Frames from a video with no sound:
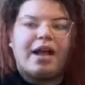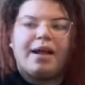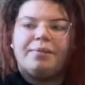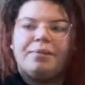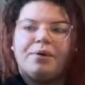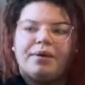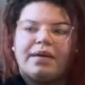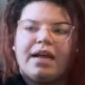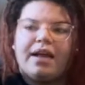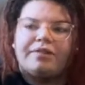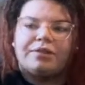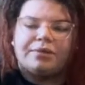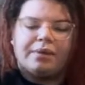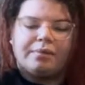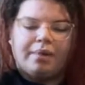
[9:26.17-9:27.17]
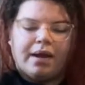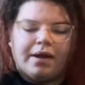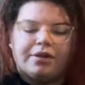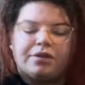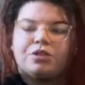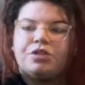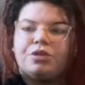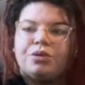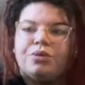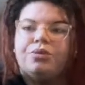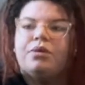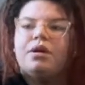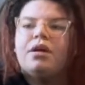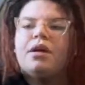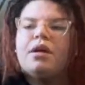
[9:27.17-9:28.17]
am going to have to repot her soon.
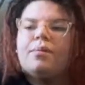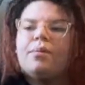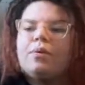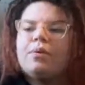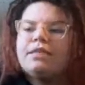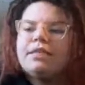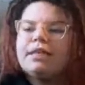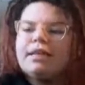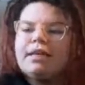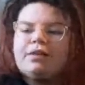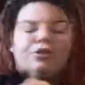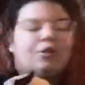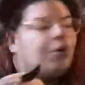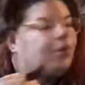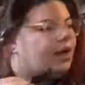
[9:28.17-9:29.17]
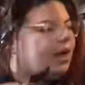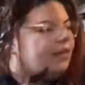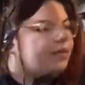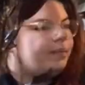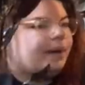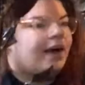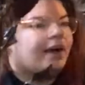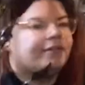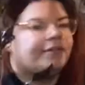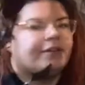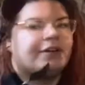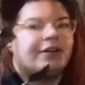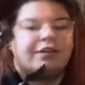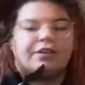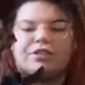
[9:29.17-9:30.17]
But once again, I don't have a pot for
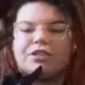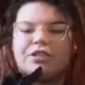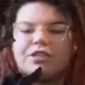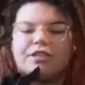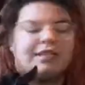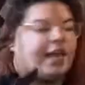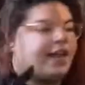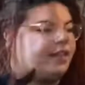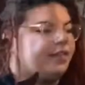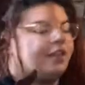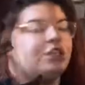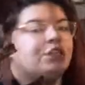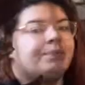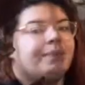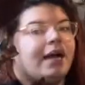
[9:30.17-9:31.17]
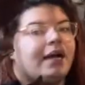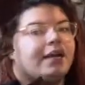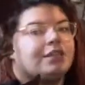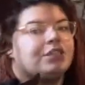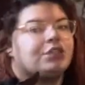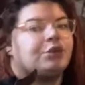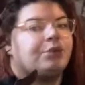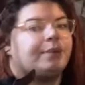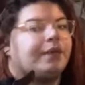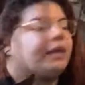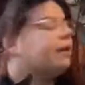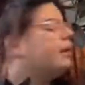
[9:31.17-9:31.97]
her just yet. This pot is too big,